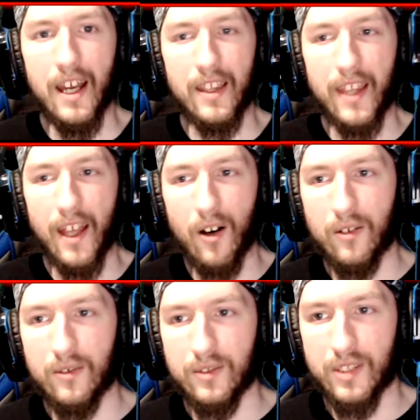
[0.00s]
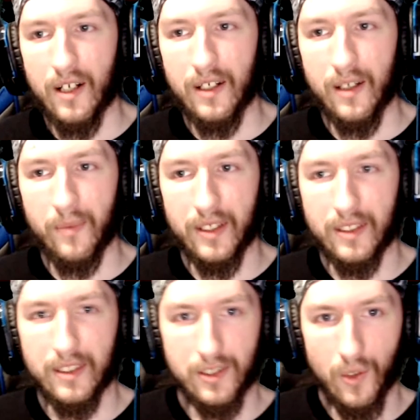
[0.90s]
and they all start up like
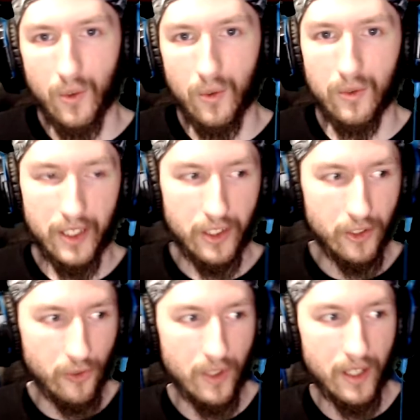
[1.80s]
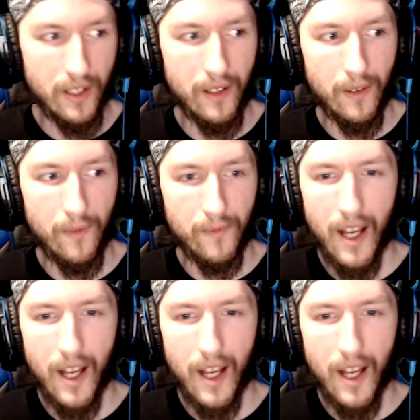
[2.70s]
this whole like unit of,